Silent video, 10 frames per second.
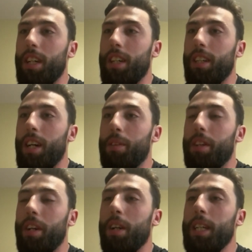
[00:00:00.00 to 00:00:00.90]
Out
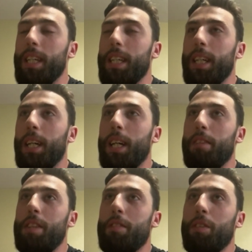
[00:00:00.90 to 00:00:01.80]
there.
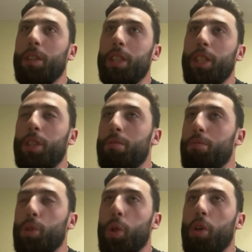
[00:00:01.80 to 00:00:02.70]
I've never really
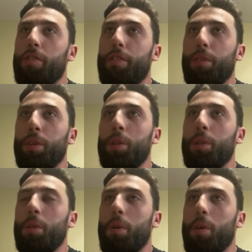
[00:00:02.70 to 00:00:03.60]
drove
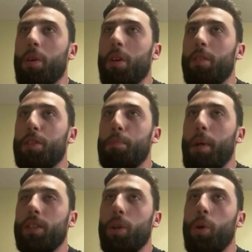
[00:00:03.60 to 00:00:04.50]
through or
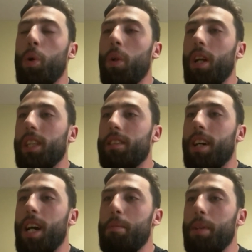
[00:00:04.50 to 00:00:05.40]
spent a whole lot of
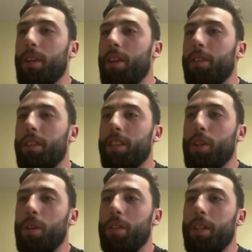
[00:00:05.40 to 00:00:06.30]
time there other than
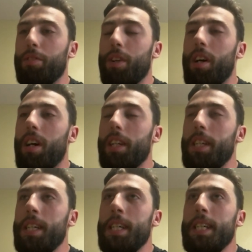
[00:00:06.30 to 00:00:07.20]
going there for
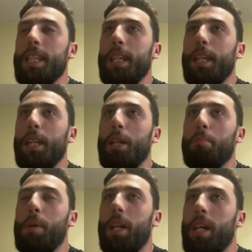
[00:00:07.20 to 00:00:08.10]
hockey,
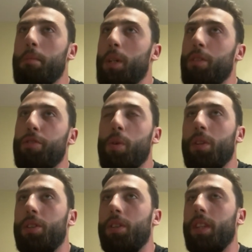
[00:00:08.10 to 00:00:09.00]
but I'm looking
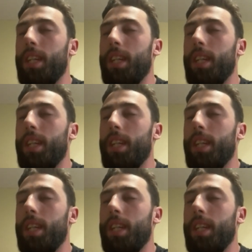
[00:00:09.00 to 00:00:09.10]
forward to it.